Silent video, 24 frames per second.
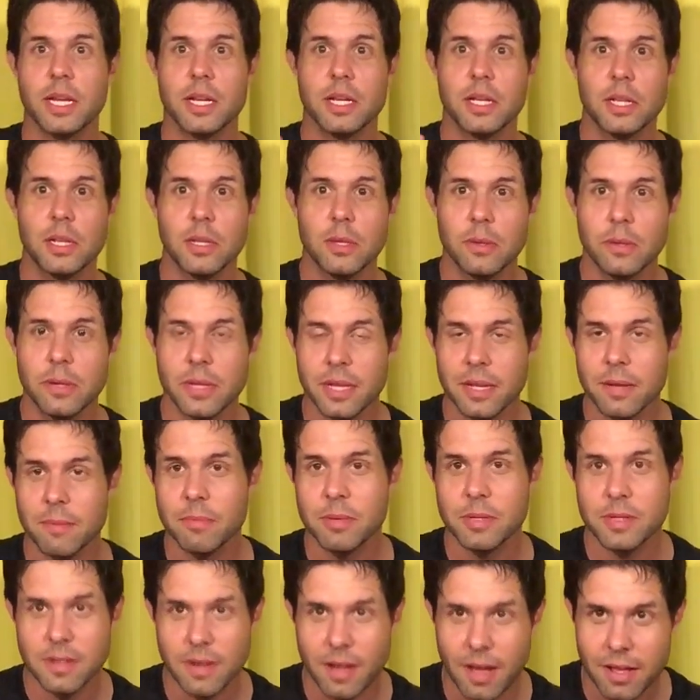including,
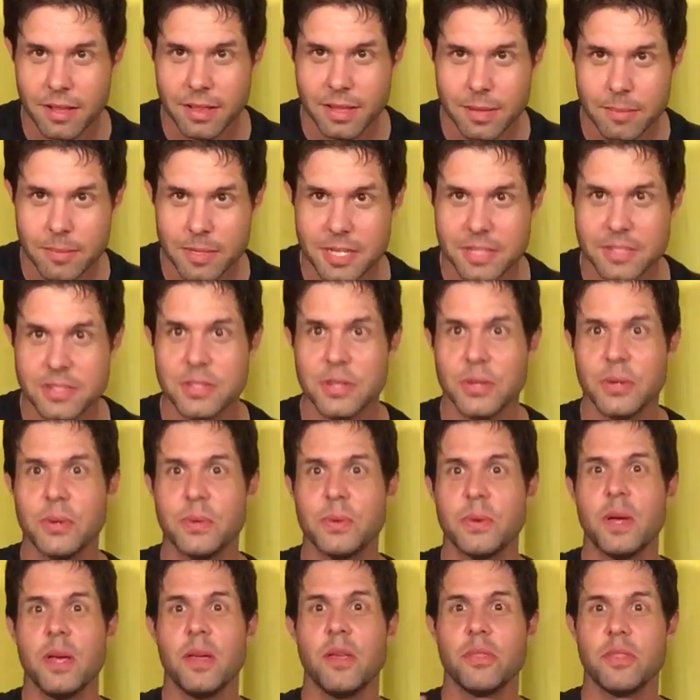but not limited
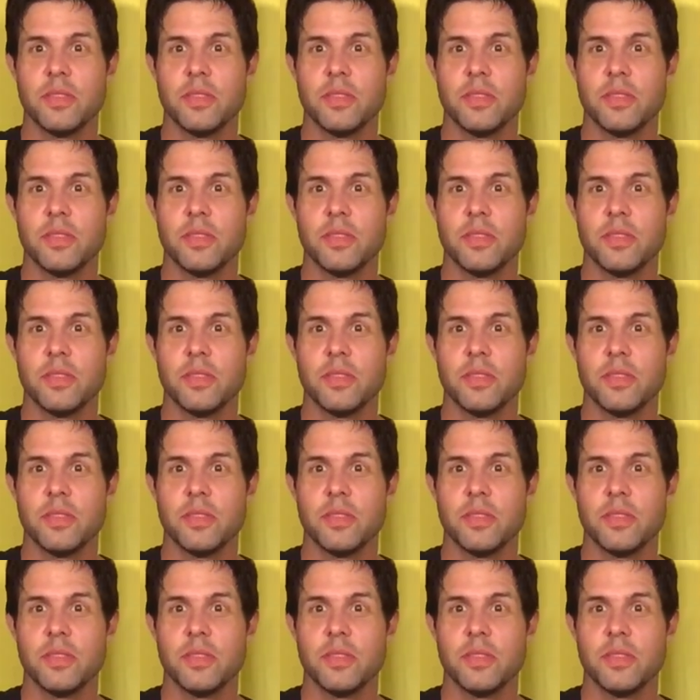to,